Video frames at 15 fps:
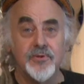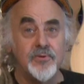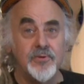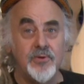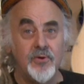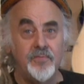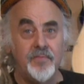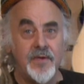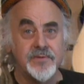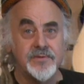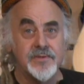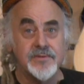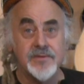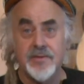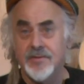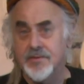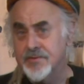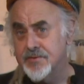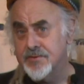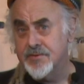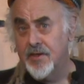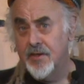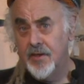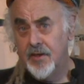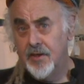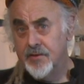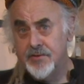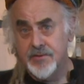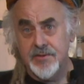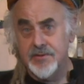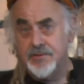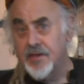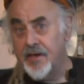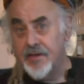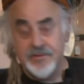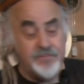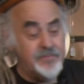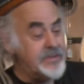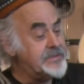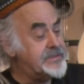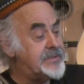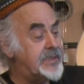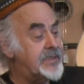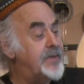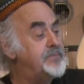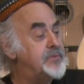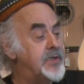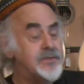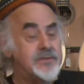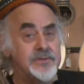there are no buzzers. This is this guitar hasn't been set up yet.